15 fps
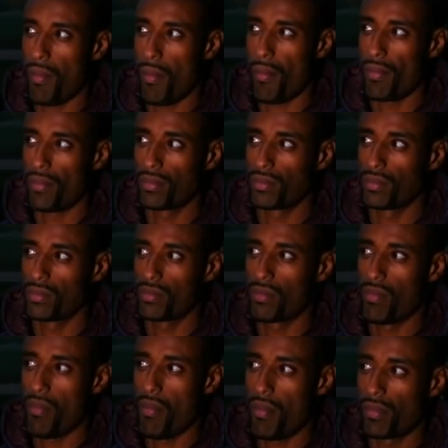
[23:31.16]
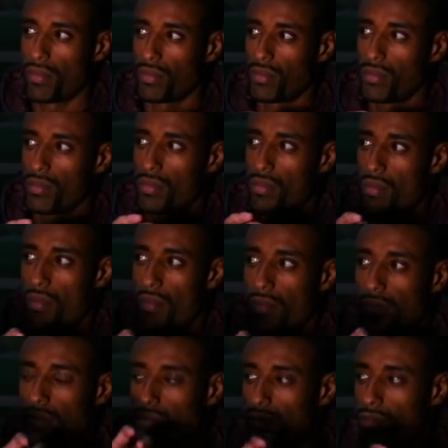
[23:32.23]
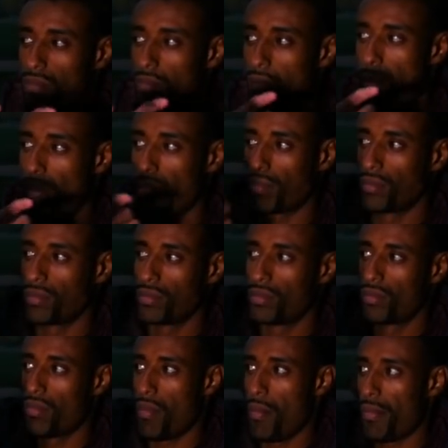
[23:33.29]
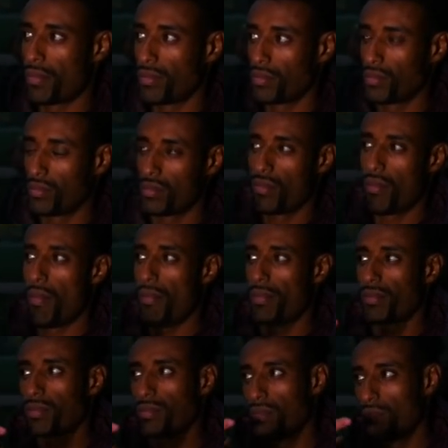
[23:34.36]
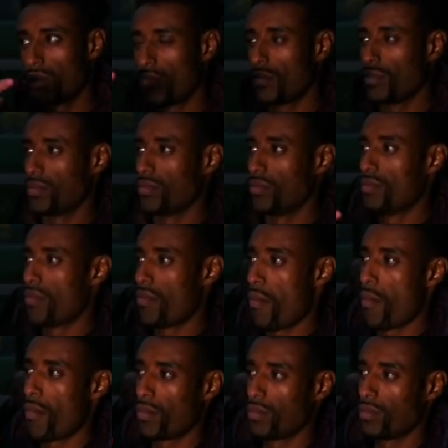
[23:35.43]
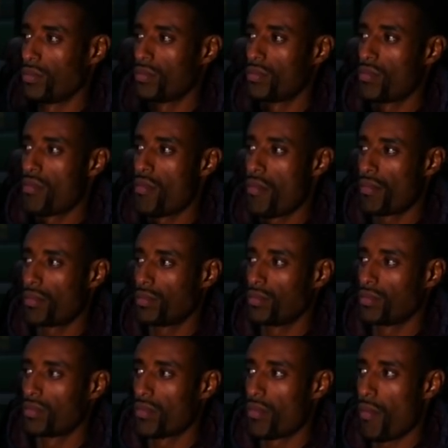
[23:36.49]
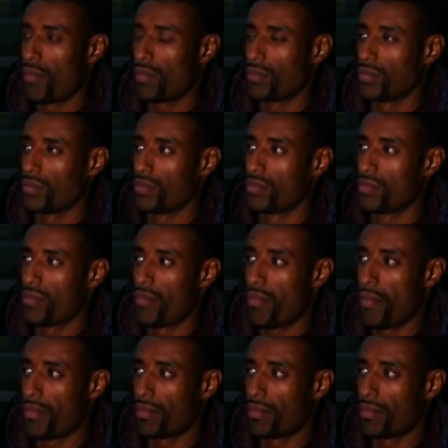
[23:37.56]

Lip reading: (not speaking)